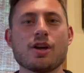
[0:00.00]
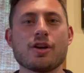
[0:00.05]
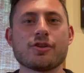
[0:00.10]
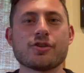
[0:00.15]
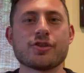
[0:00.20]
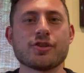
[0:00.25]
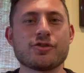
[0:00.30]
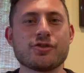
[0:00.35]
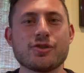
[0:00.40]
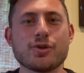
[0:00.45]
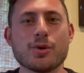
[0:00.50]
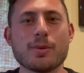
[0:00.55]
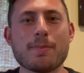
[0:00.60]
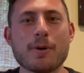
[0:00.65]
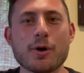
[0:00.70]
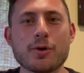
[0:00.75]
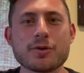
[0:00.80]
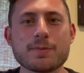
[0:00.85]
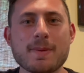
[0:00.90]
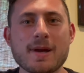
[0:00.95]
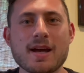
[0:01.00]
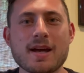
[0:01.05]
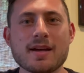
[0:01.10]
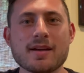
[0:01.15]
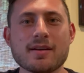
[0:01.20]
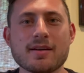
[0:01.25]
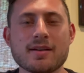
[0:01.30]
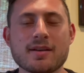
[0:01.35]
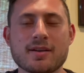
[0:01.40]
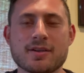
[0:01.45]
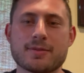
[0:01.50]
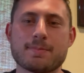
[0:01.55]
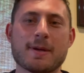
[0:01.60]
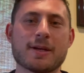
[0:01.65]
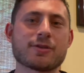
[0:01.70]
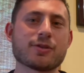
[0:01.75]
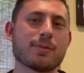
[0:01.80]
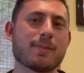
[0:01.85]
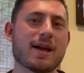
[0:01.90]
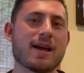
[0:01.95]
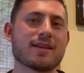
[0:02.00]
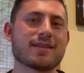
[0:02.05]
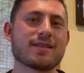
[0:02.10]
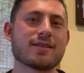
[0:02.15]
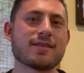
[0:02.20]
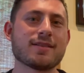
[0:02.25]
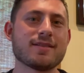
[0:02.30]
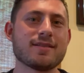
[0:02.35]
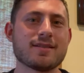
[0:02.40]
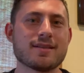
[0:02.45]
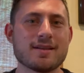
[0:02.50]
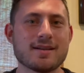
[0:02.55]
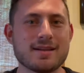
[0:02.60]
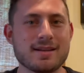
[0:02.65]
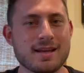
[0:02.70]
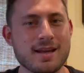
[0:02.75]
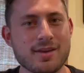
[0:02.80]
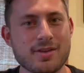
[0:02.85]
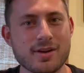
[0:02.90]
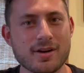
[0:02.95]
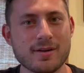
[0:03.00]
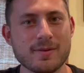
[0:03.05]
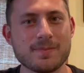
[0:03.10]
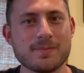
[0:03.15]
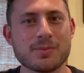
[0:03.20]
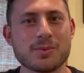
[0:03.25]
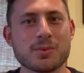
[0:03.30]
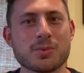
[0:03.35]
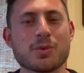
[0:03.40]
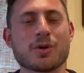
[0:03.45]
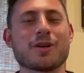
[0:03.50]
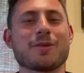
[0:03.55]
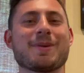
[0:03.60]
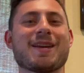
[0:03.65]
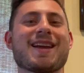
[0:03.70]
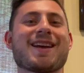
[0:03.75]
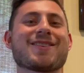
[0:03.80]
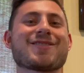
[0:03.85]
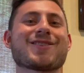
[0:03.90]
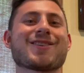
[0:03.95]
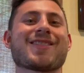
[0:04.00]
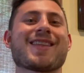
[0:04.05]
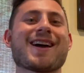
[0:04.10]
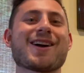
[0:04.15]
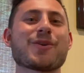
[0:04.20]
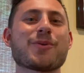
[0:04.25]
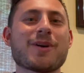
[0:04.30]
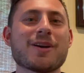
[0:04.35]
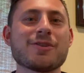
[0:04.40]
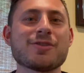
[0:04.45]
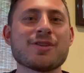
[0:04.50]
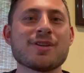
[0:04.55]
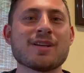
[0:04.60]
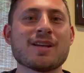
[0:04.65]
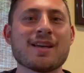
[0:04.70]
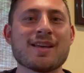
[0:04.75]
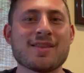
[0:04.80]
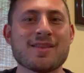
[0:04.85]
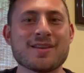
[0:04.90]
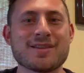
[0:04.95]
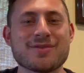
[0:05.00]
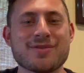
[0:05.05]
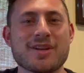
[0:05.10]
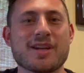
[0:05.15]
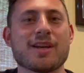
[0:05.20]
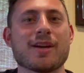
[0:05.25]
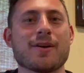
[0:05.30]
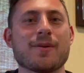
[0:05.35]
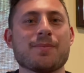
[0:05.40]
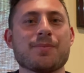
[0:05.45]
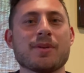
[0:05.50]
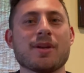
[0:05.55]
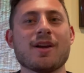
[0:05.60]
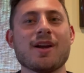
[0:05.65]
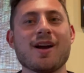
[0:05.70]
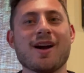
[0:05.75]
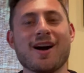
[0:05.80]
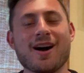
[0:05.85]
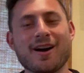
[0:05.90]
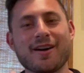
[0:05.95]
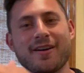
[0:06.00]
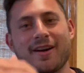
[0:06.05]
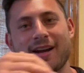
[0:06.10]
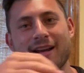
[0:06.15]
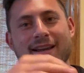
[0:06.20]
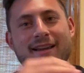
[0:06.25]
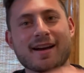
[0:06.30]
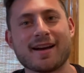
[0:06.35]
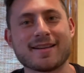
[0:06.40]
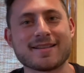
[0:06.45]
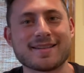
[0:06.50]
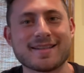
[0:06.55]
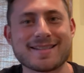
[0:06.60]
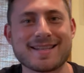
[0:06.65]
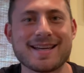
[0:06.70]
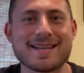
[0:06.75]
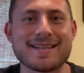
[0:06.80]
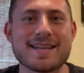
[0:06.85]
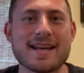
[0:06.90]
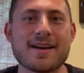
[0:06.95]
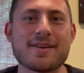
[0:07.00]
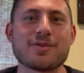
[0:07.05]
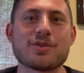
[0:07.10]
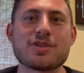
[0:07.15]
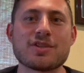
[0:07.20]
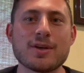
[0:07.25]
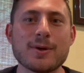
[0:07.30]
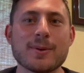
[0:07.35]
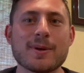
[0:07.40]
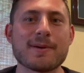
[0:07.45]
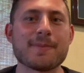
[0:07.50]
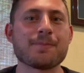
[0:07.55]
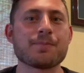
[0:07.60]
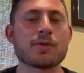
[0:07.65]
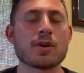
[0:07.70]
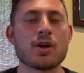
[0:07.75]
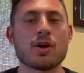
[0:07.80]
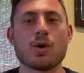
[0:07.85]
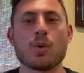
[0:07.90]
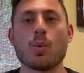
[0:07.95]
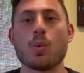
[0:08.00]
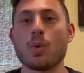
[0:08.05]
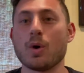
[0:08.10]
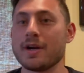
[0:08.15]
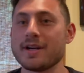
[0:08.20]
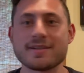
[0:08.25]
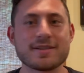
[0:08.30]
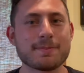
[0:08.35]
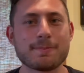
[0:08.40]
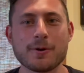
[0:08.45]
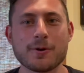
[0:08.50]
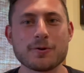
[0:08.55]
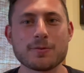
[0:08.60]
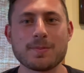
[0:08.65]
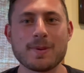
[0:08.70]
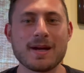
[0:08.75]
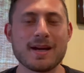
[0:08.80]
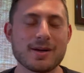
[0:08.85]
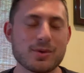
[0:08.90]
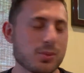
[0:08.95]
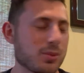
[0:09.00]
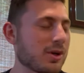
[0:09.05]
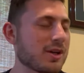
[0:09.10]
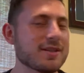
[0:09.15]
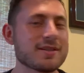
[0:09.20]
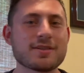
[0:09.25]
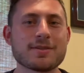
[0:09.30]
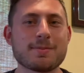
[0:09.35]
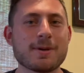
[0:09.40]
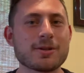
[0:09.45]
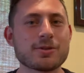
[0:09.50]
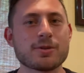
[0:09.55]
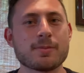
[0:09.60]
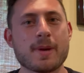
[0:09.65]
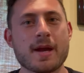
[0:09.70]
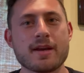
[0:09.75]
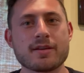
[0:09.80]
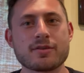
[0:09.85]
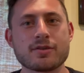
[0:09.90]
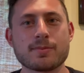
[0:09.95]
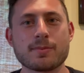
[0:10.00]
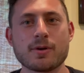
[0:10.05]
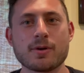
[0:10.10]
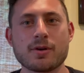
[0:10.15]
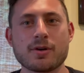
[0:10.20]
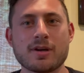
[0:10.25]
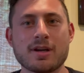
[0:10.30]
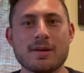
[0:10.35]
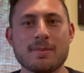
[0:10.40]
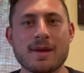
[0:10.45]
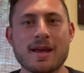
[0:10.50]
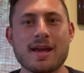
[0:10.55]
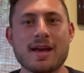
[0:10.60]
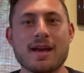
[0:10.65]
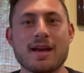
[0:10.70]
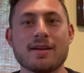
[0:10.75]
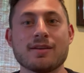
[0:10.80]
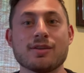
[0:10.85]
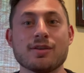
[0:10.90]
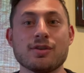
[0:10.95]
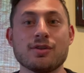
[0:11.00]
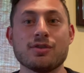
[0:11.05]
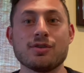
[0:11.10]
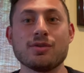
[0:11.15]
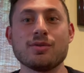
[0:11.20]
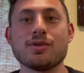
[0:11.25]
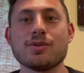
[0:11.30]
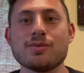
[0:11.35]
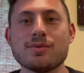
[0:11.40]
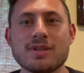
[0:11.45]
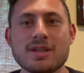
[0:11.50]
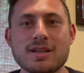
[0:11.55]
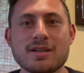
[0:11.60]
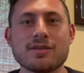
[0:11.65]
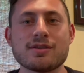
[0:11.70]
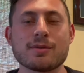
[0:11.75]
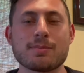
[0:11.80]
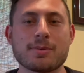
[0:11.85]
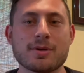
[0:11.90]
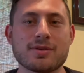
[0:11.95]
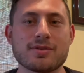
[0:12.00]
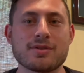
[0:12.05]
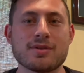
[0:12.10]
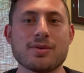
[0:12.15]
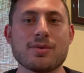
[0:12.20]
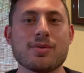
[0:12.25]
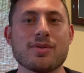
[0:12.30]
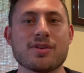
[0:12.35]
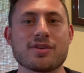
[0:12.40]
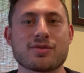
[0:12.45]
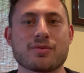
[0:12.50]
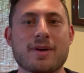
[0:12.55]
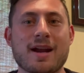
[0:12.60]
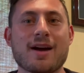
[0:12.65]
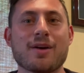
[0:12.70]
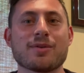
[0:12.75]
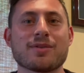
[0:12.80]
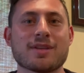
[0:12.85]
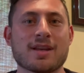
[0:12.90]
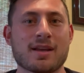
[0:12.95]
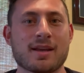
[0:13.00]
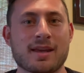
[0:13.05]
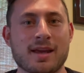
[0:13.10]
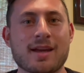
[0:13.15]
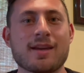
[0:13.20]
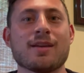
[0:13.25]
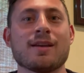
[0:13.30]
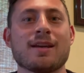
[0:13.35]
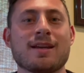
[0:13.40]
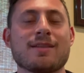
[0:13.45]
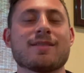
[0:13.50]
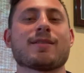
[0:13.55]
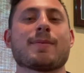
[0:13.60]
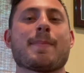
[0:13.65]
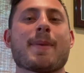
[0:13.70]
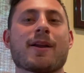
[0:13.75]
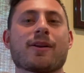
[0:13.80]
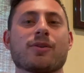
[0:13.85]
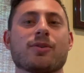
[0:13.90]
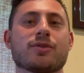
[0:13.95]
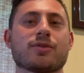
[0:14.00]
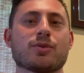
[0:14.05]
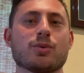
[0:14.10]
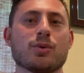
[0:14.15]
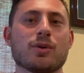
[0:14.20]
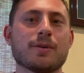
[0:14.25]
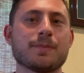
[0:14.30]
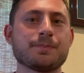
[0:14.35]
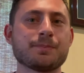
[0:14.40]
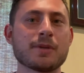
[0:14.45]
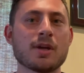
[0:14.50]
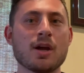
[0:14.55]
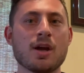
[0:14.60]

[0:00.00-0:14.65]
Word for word: Should you do a postbac, a special masters? Neither. We're going to be answering that question in this video. All right, guys, let's get down to it. What is a postbac? What is a special master's program? And do you need to pursue this route to get into medical school?